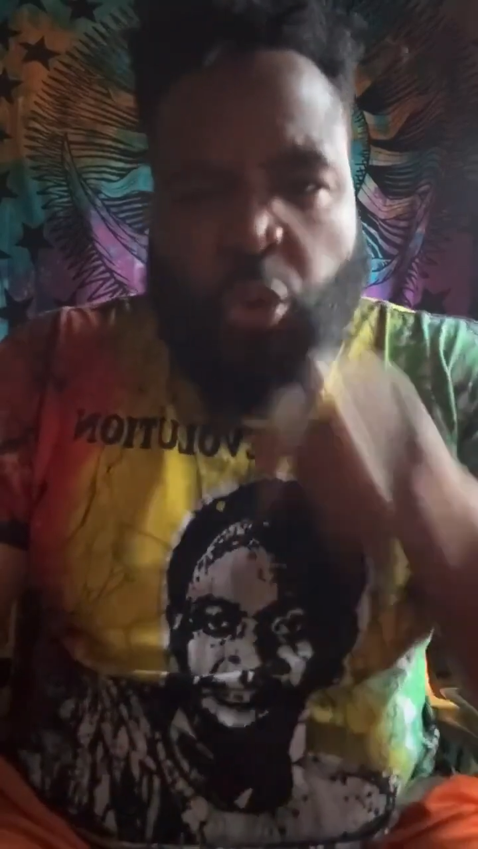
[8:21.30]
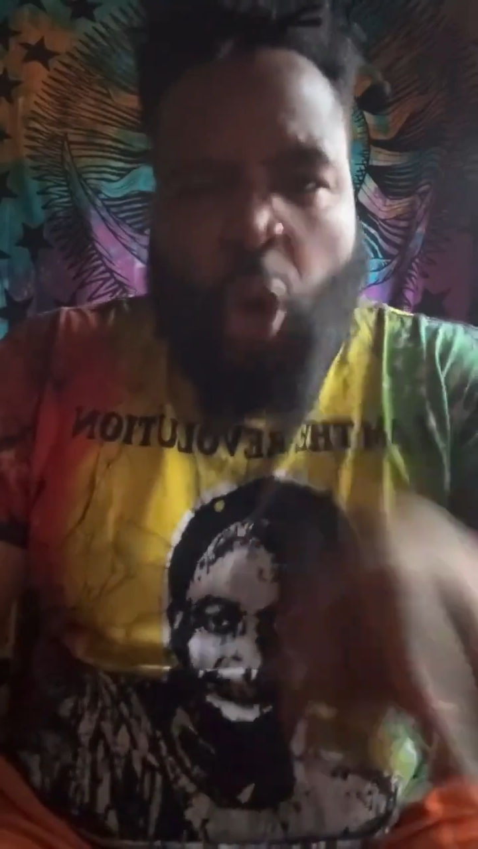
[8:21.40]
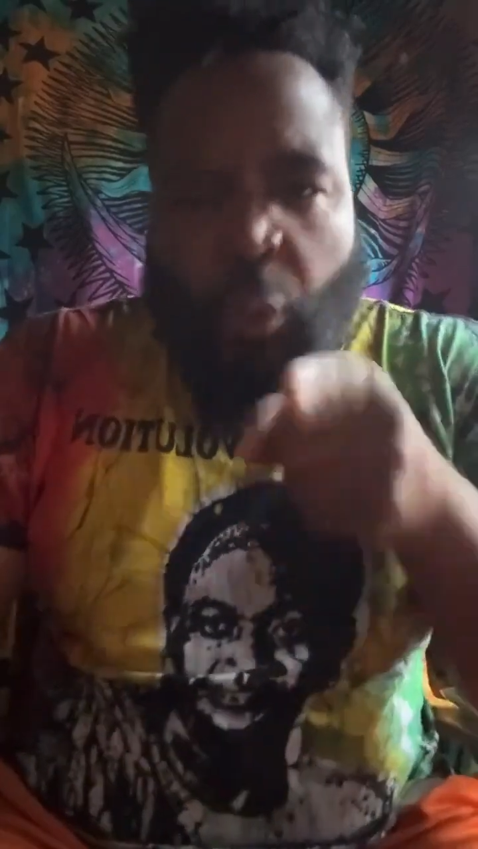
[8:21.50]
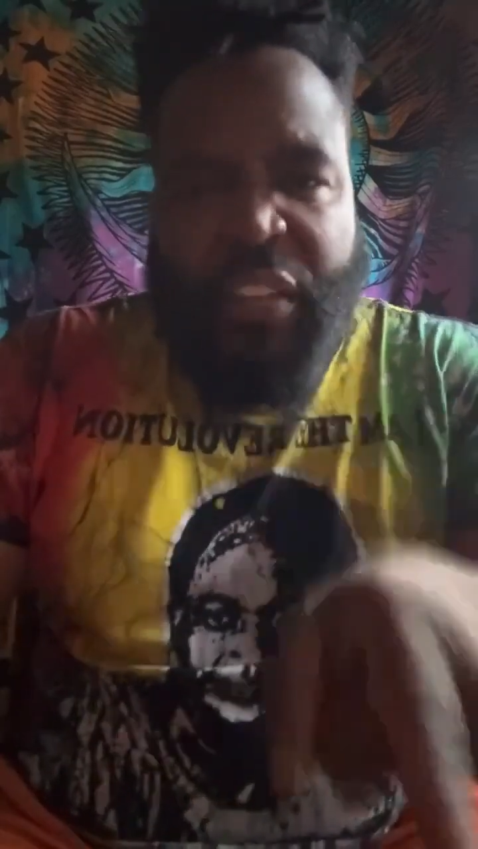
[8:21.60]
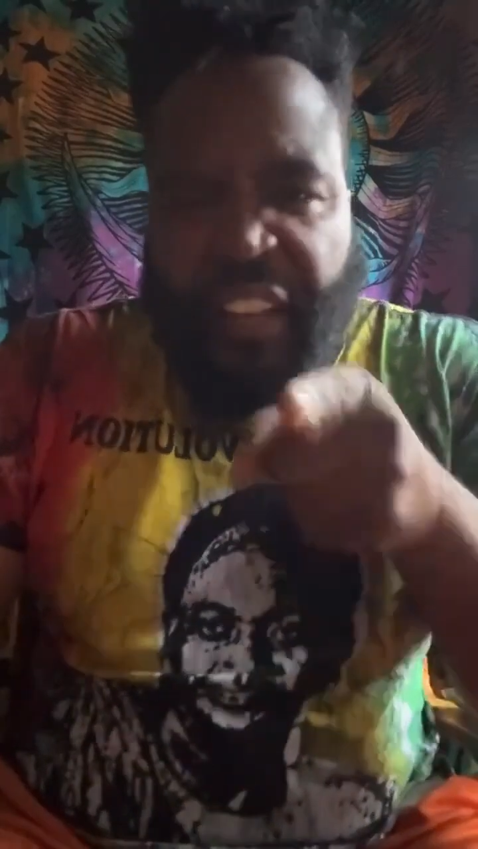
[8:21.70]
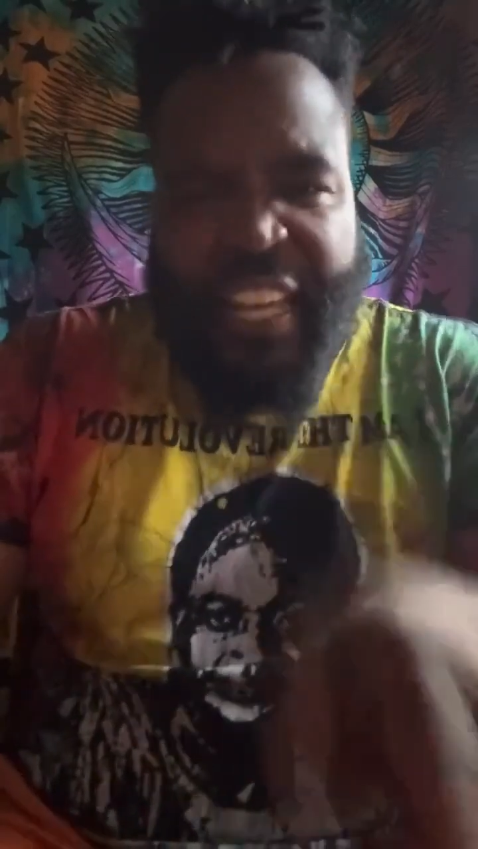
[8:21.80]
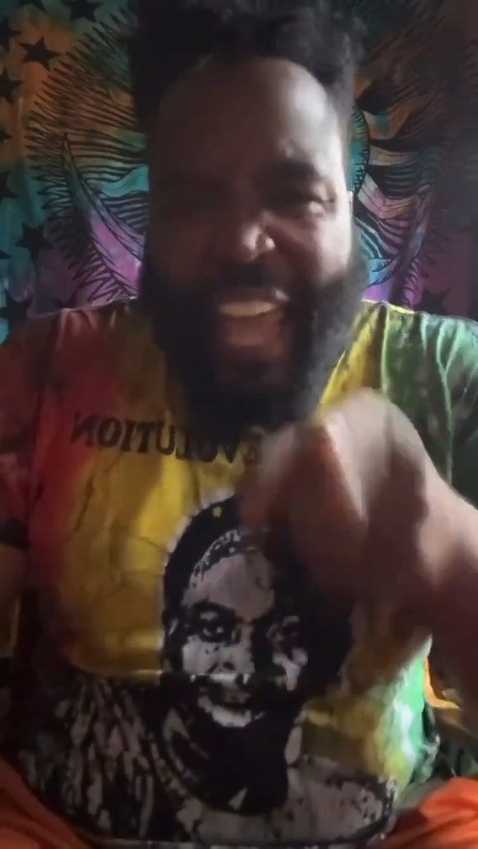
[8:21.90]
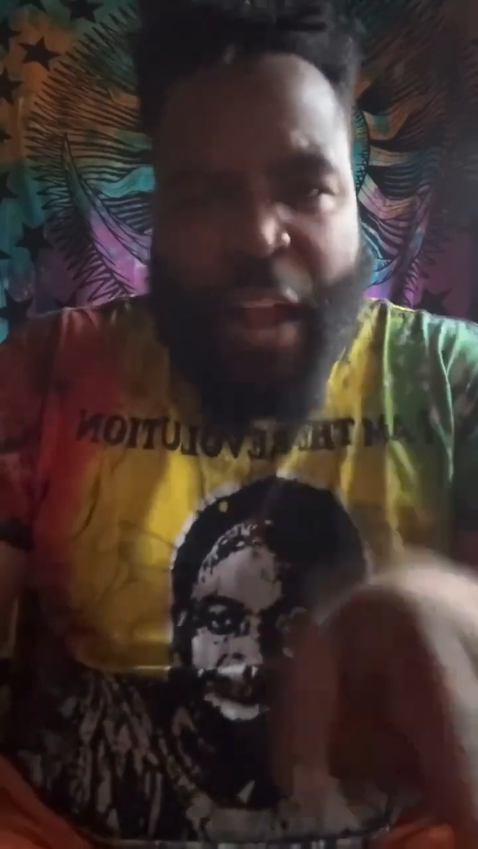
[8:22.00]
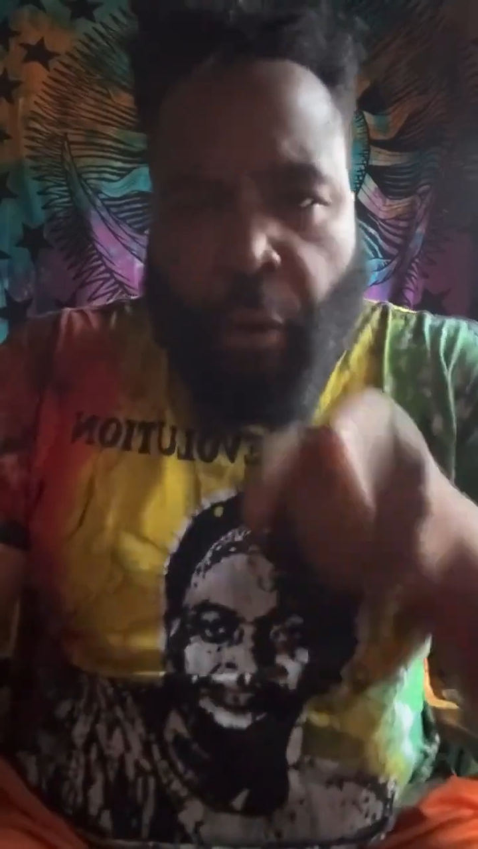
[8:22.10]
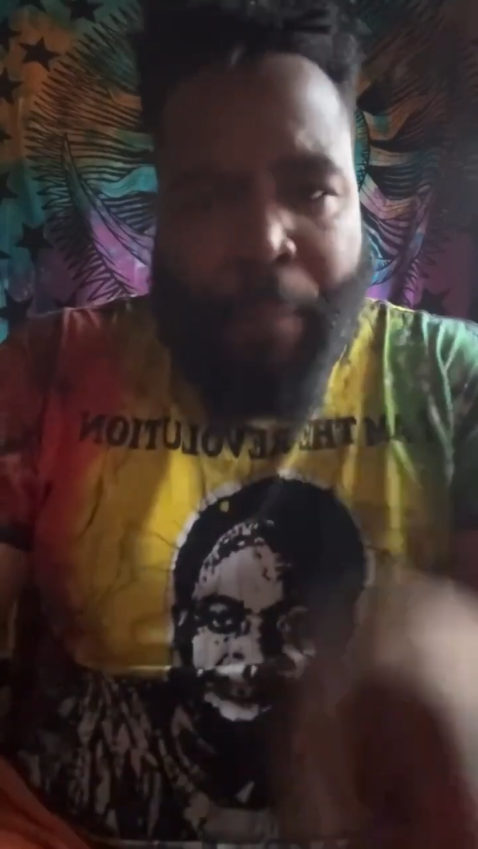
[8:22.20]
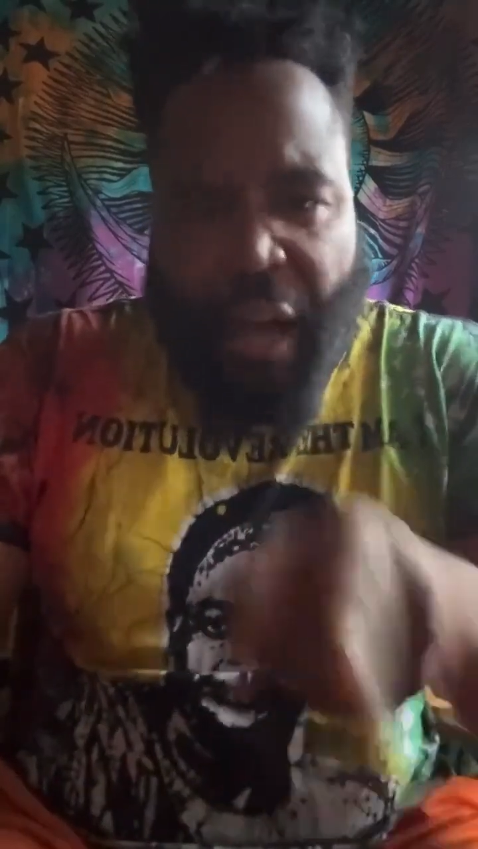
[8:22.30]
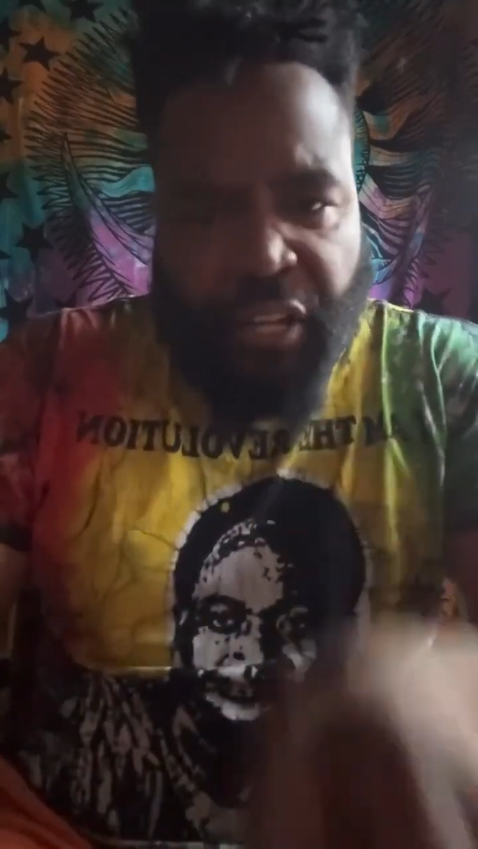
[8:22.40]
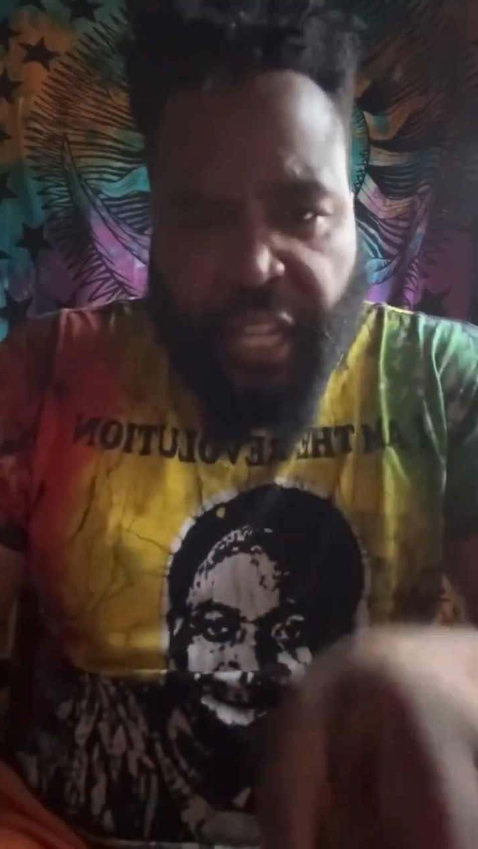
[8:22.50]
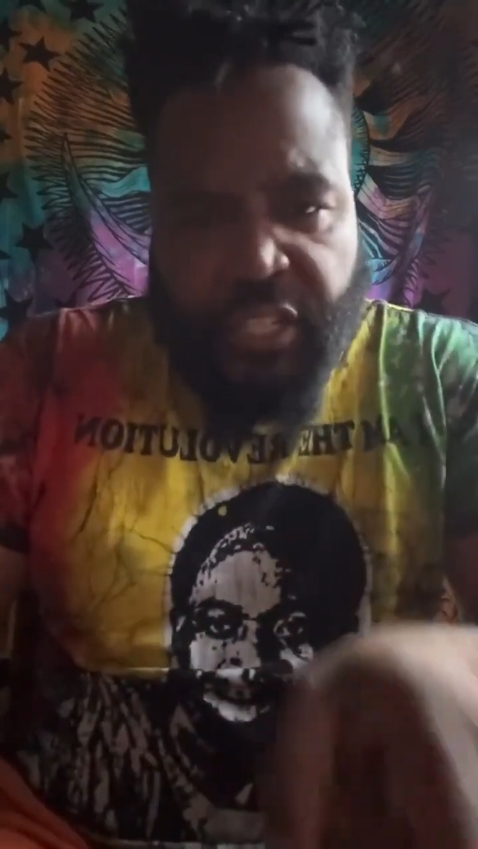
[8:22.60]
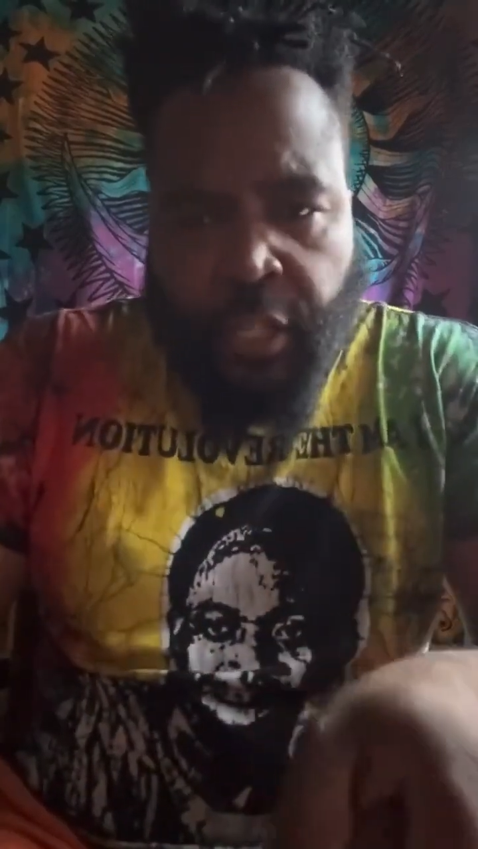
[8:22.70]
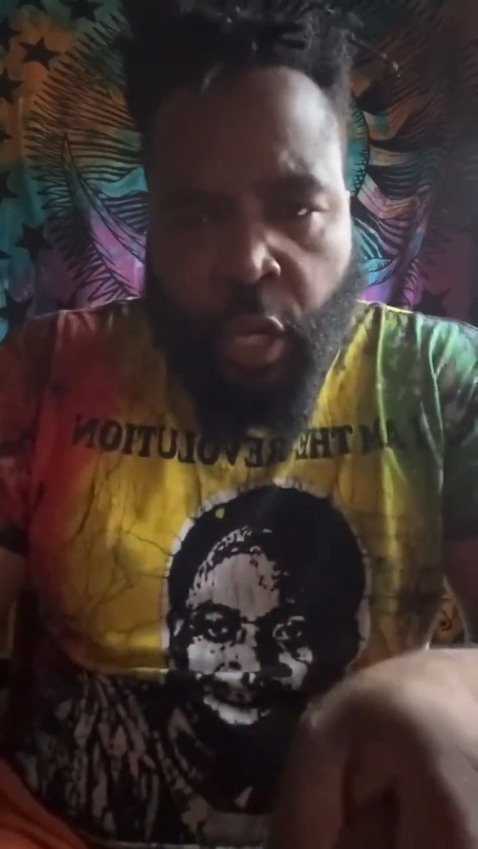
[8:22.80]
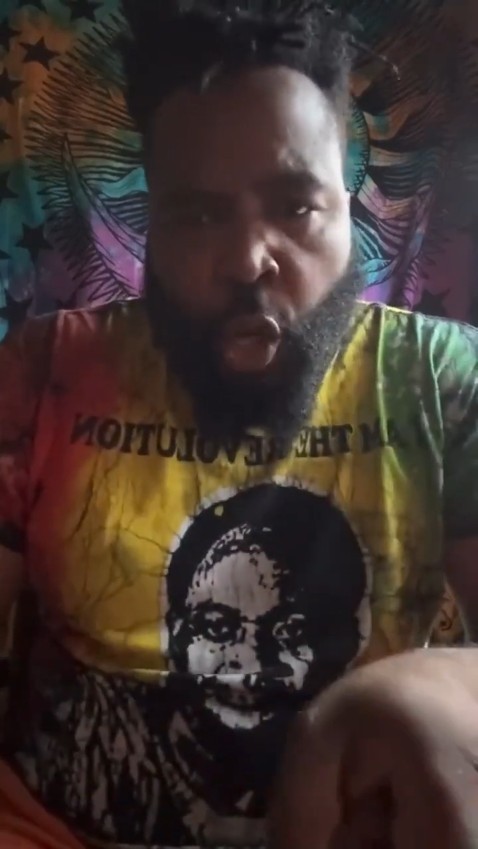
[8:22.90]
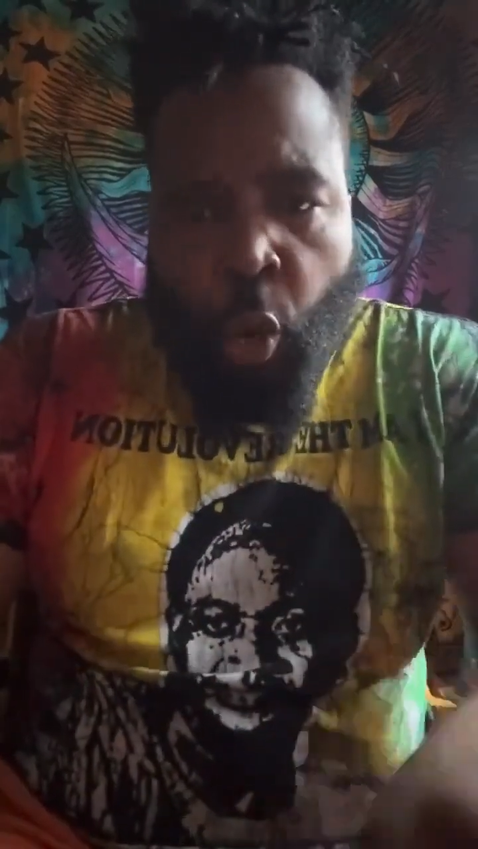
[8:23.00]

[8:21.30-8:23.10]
who don't even care about us.